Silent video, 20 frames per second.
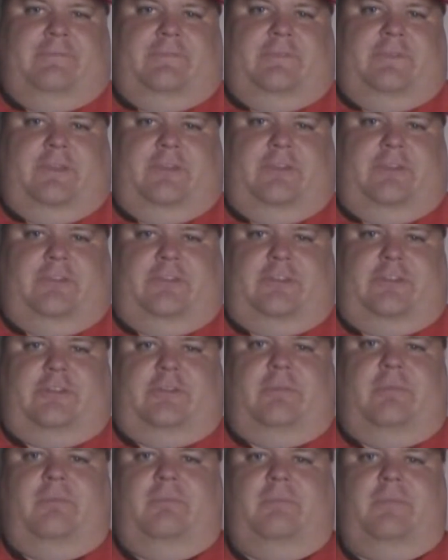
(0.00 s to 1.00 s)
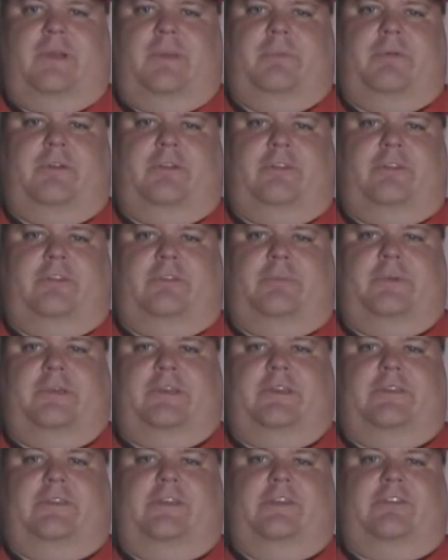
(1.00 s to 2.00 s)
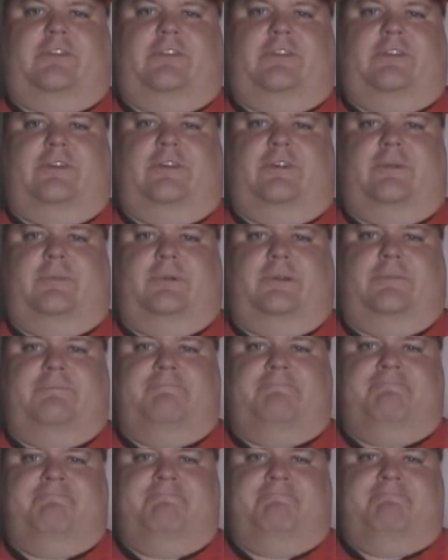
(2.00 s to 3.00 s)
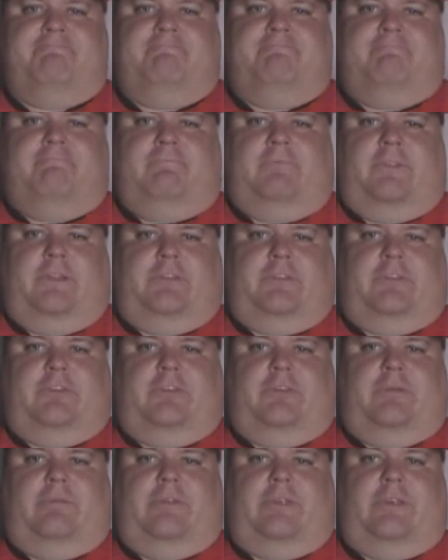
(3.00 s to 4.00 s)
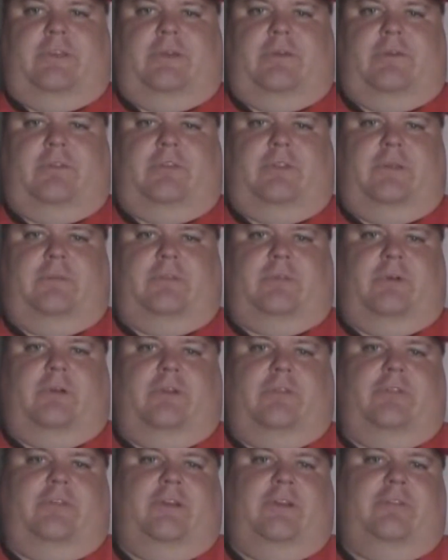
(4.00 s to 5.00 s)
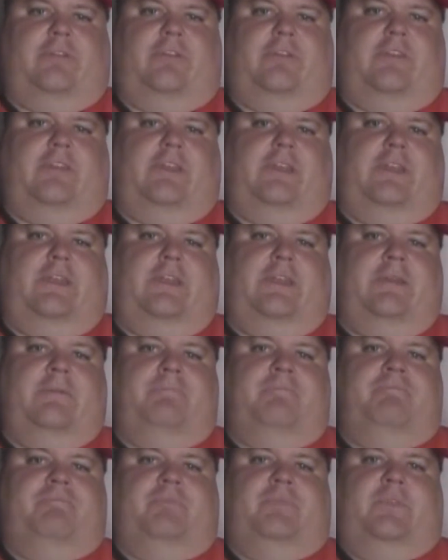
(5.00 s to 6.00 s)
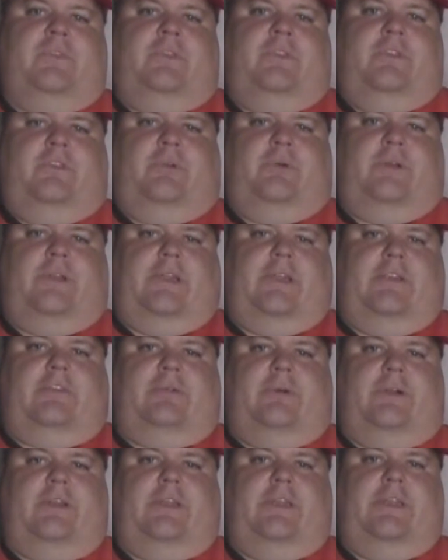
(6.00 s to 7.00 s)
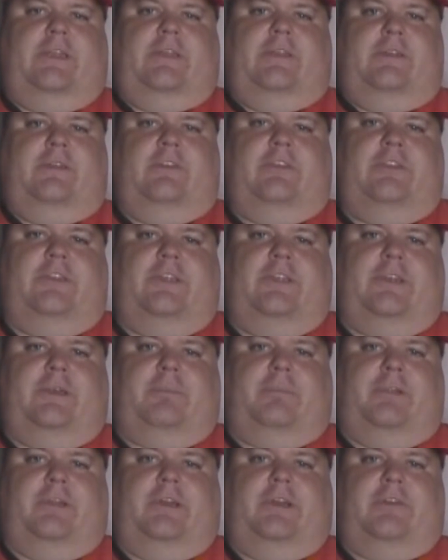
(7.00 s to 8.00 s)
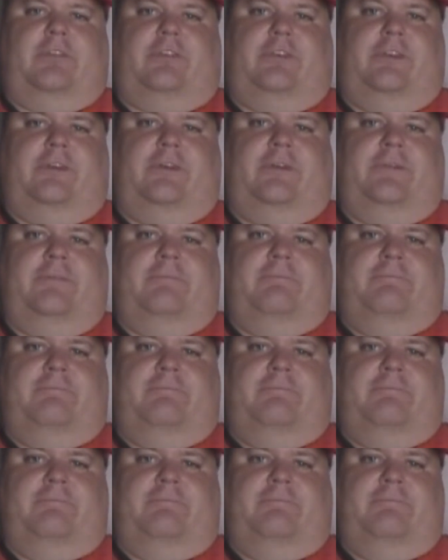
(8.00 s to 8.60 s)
this is just my personal speculation here, but let's assume the Calgary Flames qualify for the 2020 Stanley Cup playoffs here.